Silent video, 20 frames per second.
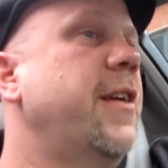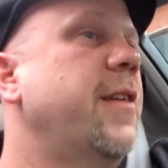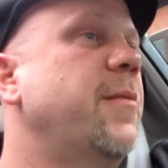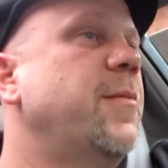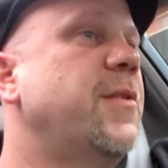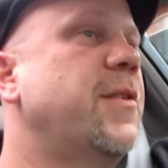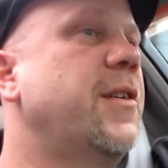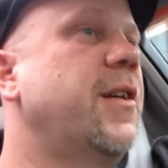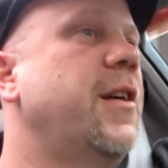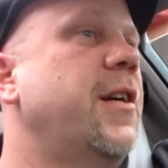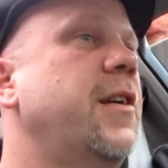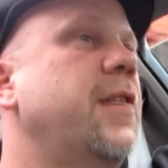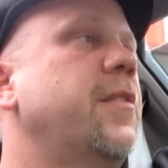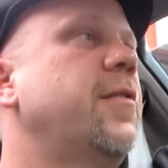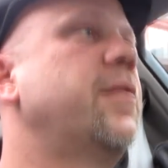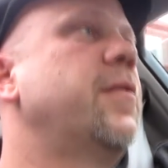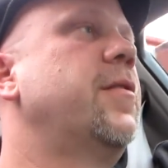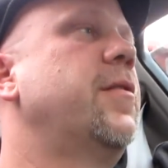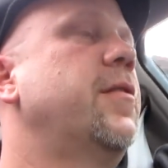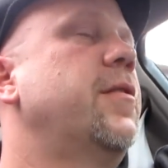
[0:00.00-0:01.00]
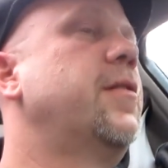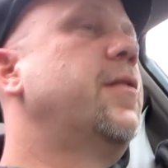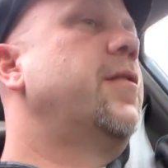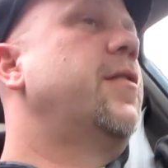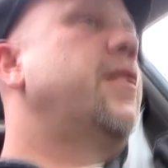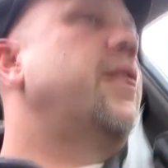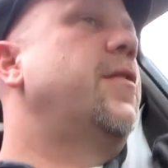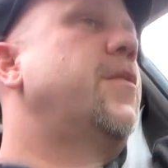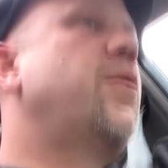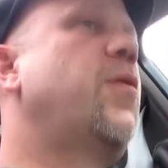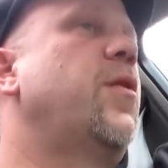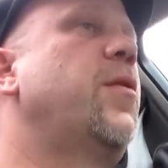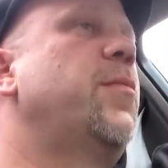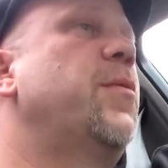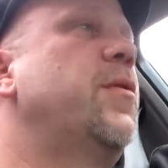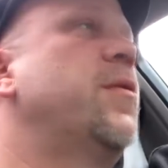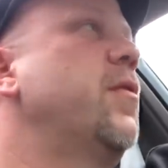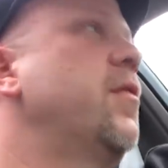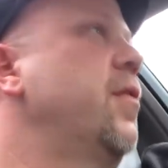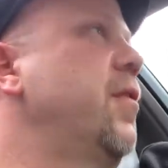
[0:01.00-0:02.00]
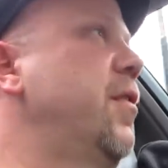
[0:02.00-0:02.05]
I'm sorry. It's horrible.